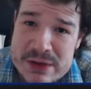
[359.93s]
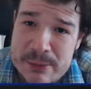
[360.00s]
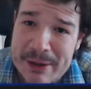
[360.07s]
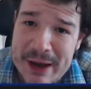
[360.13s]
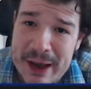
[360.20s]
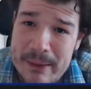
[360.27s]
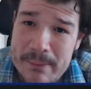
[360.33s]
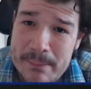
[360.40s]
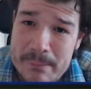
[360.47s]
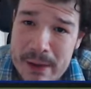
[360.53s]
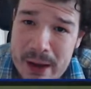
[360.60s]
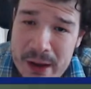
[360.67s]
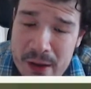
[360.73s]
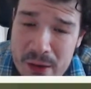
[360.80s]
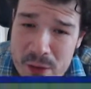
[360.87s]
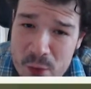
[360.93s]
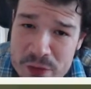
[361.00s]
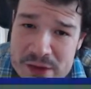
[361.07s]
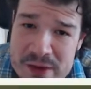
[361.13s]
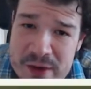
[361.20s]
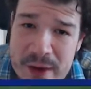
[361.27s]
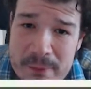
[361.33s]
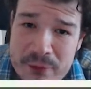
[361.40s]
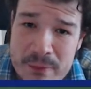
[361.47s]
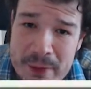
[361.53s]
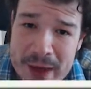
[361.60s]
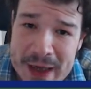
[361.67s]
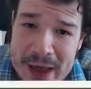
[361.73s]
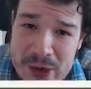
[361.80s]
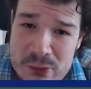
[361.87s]
about him all the time from
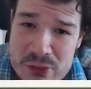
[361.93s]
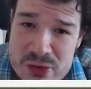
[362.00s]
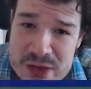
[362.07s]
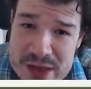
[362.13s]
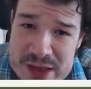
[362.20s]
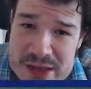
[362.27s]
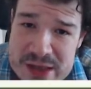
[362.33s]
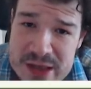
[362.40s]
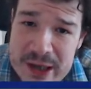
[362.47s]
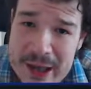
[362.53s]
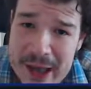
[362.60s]
my coaches.